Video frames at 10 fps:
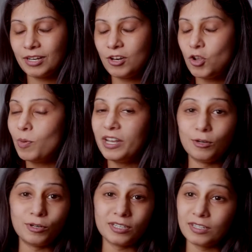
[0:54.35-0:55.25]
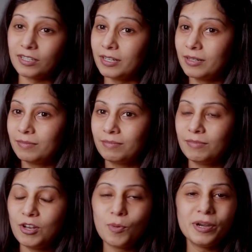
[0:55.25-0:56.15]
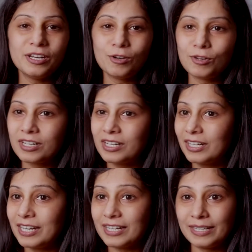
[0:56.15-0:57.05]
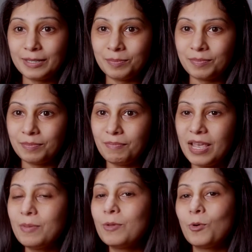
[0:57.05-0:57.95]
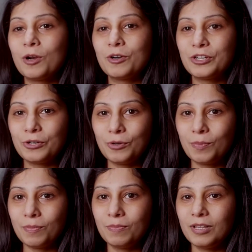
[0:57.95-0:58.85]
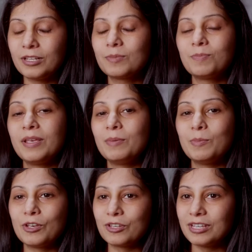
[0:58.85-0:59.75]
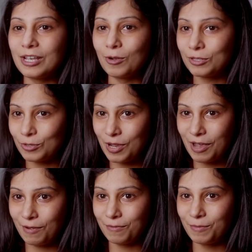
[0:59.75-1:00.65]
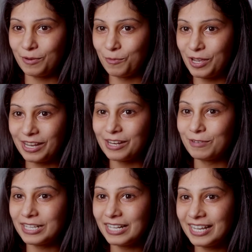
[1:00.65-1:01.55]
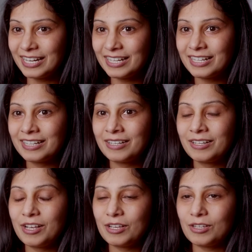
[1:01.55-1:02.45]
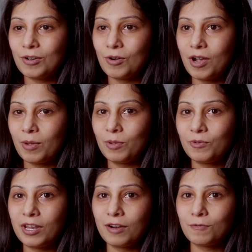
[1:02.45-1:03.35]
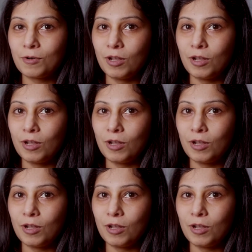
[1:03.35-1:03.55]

nobody notices it. Nobody knows until I tell them. Maybe one or two that's maybe because they also have mm-hmm. been wearing Invisalign. So I've been wearing it for